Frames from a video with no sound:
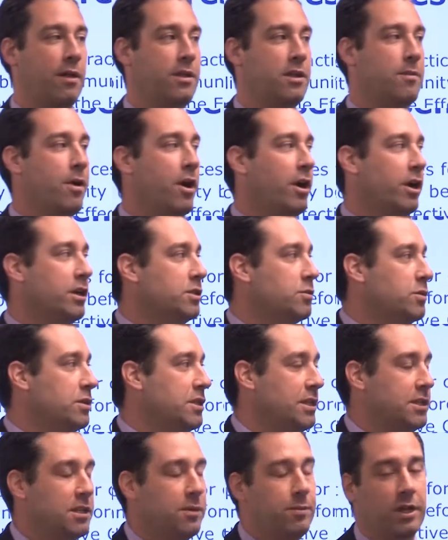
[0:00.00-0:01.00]
the Americans with
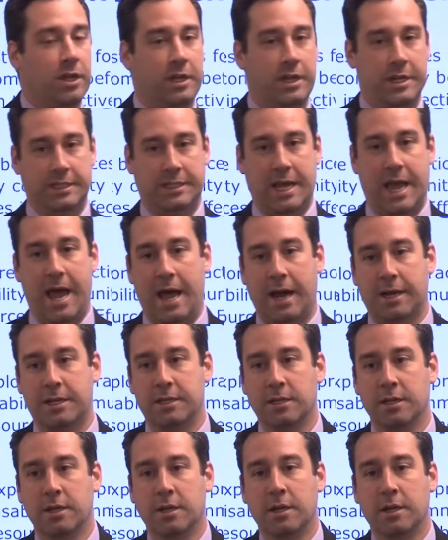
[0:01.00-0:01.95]
Disabilities Act.